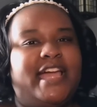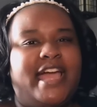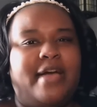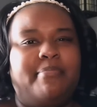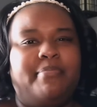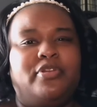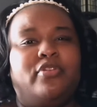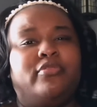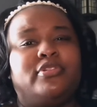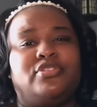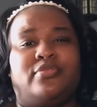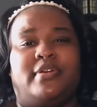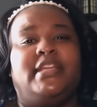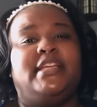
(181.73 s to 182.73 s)
it happened over
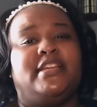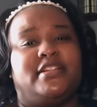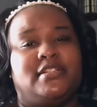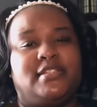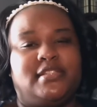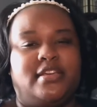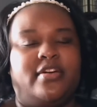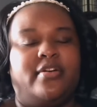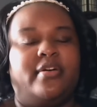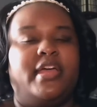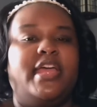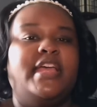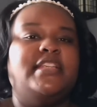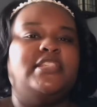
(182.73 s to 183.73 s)
20 years ago.
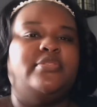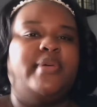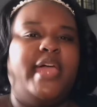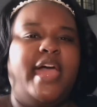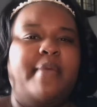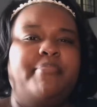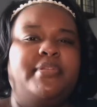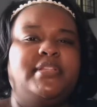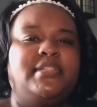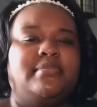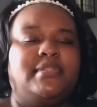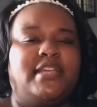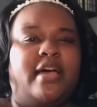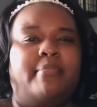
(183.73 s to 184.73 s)
So it happened
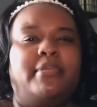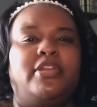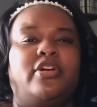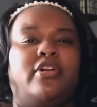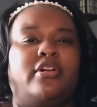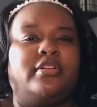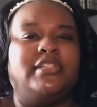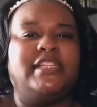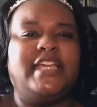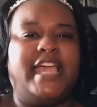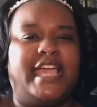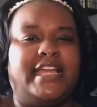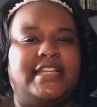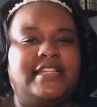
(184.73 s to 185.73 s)
sometime in the early
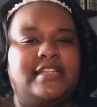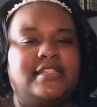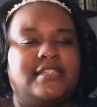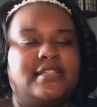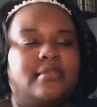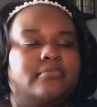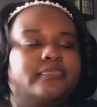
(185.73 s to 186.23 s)
80s.